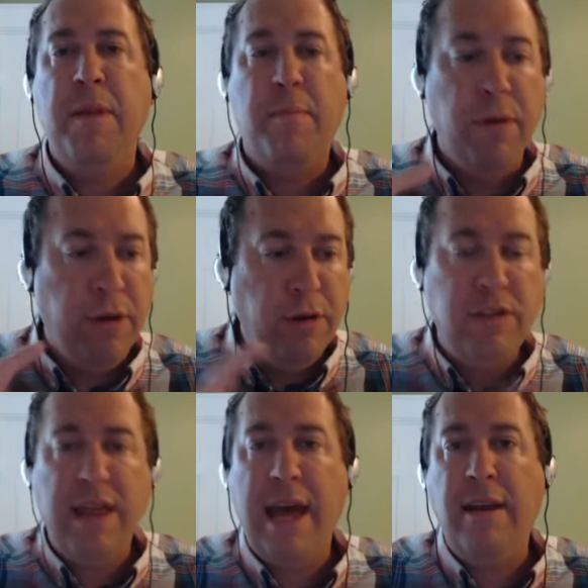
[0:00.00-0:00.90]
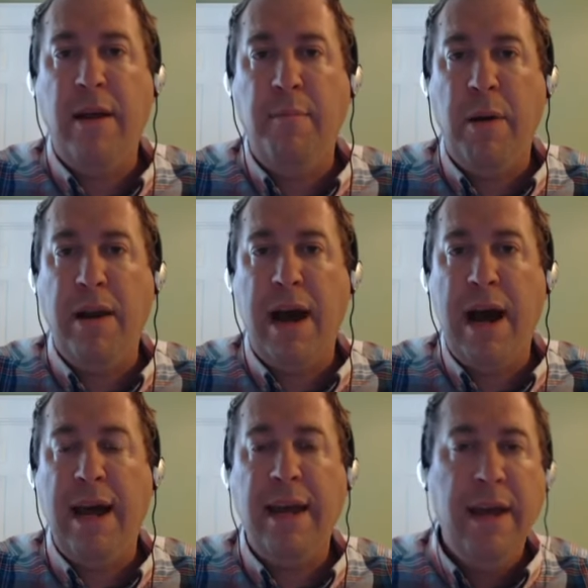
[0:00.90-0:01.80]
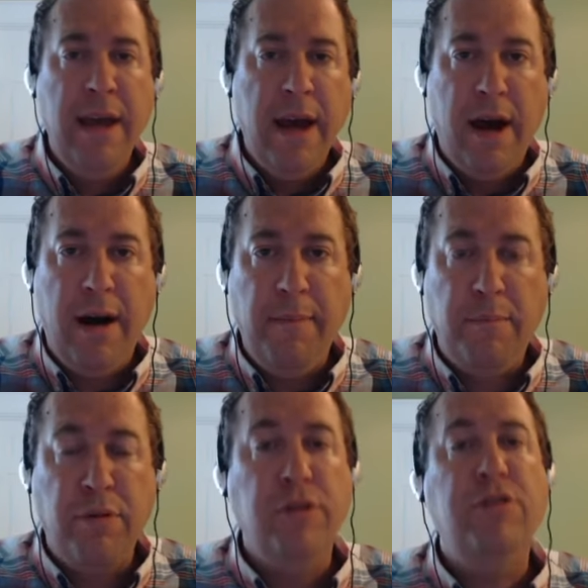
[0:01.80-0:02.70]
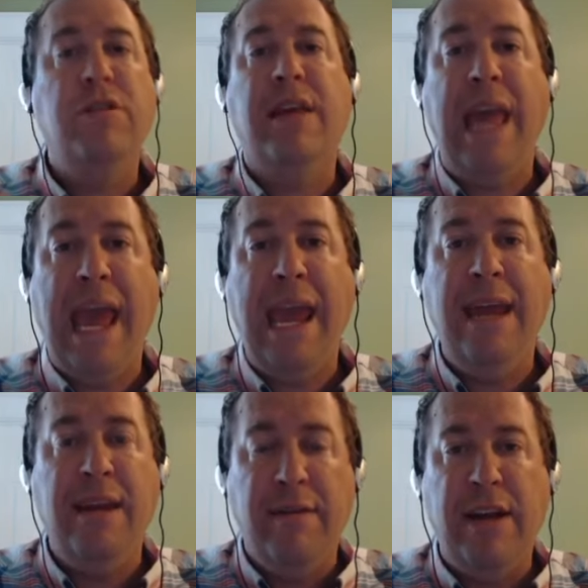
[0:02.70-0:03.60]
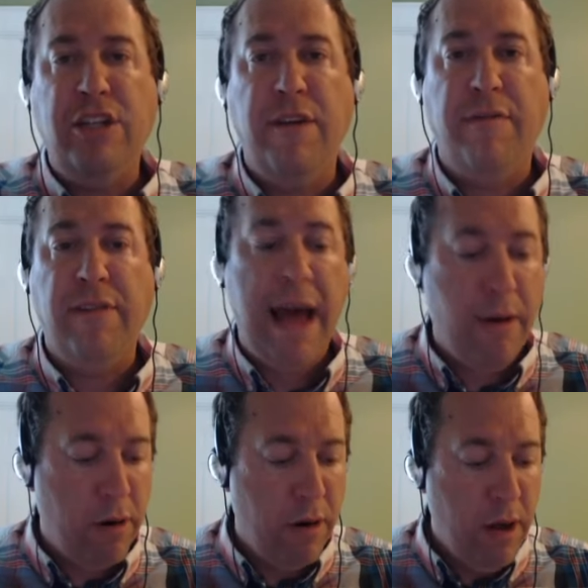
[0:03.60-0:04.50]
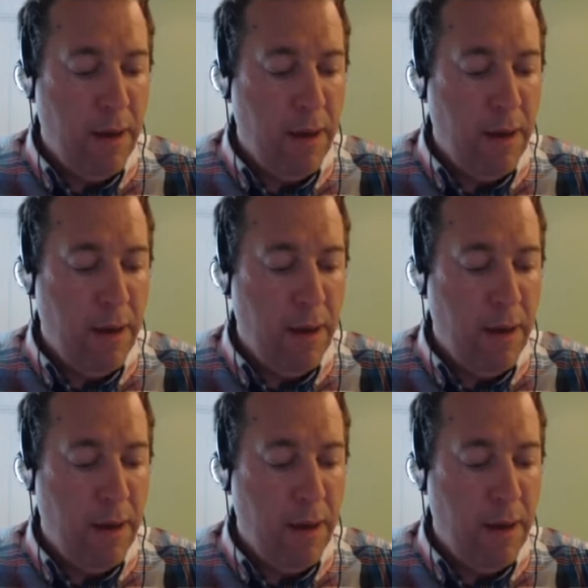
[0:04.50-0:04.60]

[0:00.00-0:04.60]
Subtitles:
produce that bud eye, produce the cane, and eventually flower.